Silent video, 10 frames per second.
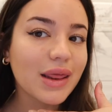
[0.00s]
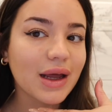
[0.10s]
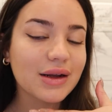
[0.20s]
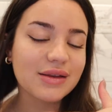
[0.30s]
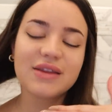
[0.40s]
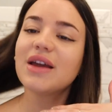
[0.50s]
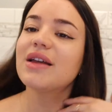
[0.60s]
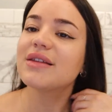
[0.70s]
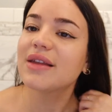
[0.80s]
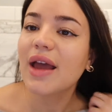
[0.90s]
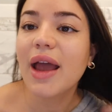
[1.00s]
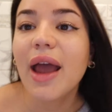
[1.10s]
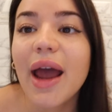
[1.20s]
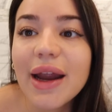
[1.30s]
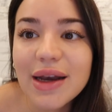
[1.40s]
That is this.
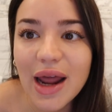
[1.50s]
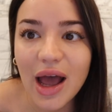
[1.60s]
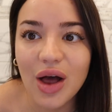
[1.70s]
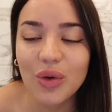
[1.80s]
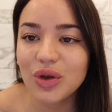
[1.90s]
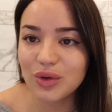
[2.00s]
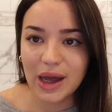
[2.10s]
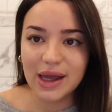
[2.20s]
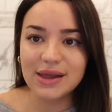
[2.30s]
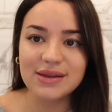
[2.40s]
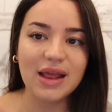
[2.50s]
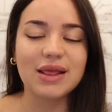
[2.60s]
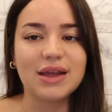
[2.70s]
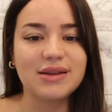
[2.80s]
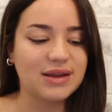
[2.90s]
And now, you guys,
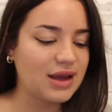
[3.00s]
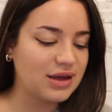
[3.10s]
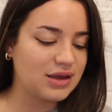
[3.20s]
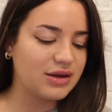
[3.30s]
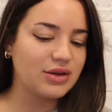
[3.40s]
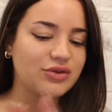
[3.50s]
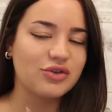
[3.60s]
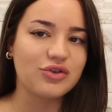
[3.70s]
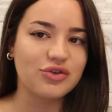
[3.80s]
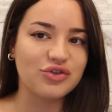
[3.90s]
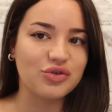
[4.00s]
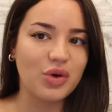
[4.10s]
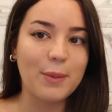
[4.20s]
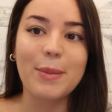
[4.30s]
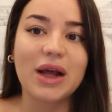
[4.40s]
let's get
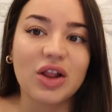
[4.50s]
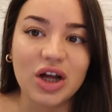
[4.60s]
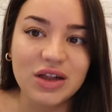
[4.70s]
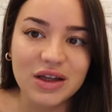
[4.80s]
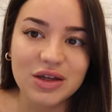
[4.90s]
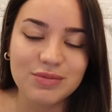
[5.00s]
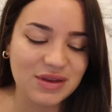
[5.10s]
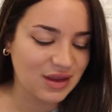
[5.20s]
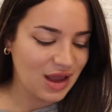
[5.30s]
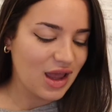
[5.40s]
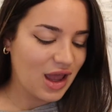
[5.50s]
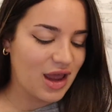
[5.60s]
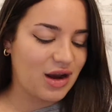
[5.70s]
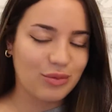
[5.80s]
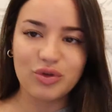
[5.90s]
into my claw clips.
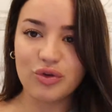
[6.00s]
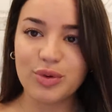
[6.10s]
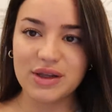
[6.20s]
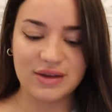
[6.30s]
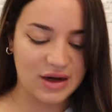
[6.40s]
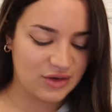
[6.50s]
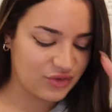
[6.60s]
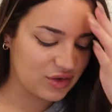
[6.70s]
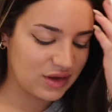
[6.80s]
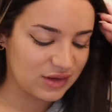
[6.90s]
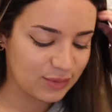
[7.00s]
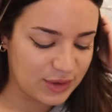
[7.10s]
And I'm super excited for this